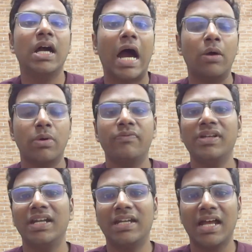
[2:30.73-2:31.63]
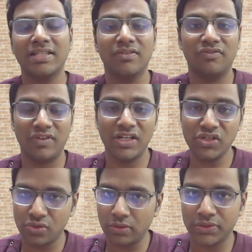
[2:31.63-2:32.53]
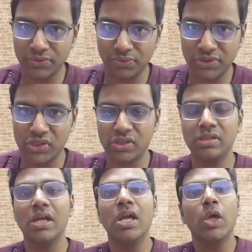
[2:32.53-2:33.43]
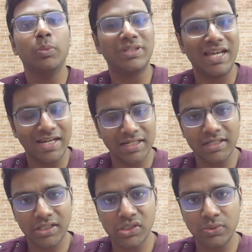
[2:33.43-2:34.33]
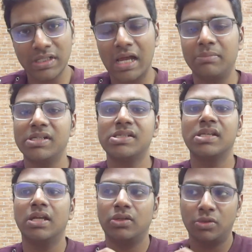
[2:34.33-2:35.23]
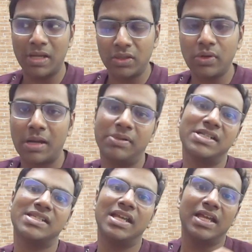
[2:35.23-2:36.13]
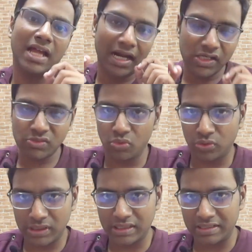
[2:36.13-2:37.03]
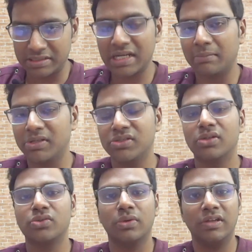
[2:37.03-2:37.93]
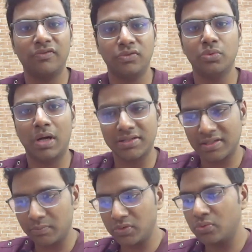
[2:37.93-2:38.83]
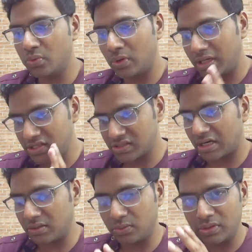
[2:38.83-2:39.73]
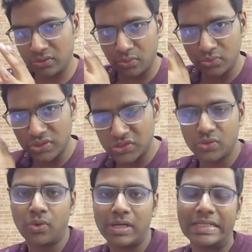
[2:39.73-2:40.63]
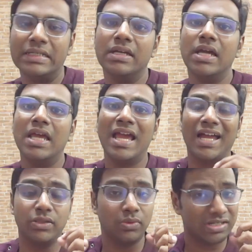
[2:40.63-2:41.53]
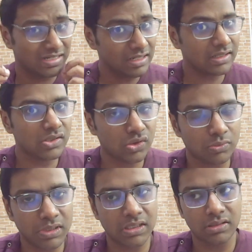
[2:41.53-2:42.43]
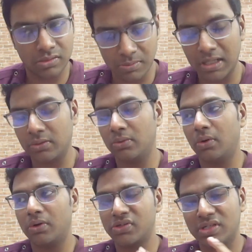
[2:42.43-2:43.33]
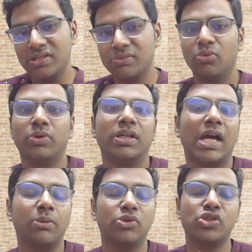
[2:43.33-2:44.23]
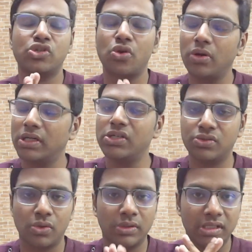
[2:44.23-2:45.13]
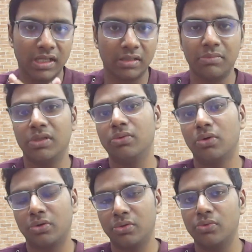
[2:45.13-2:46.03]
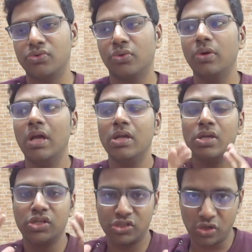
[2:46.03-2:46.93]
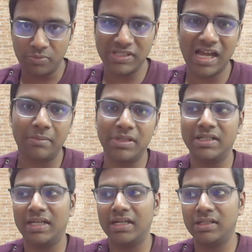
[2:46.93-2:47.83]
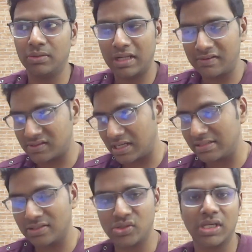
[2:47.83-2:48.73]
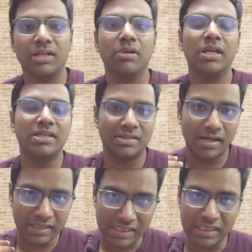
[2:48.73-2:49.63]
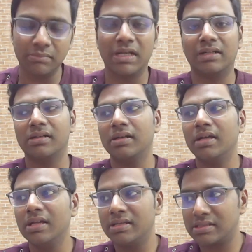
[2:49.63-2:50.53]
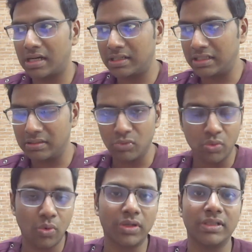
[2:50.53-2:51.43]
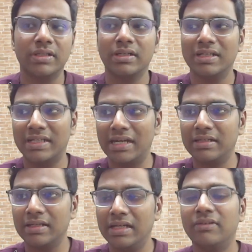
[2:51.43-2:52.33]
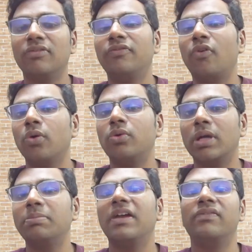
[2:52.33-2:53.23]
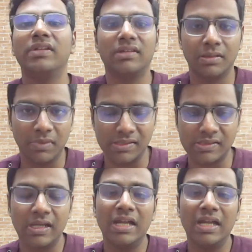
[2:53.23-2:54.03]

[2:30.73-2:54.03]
However, it has a very strong association with arecanut chewing habits, tobacco habits, and smoking related habits so if you are someone who is undergoing through such an ordeal and you are still consuming tobacco or still smoking i would strongly strongly recommend you not to do so stop the habit get your lifestyles in check start eating better start taking more water get it followed up every 3 months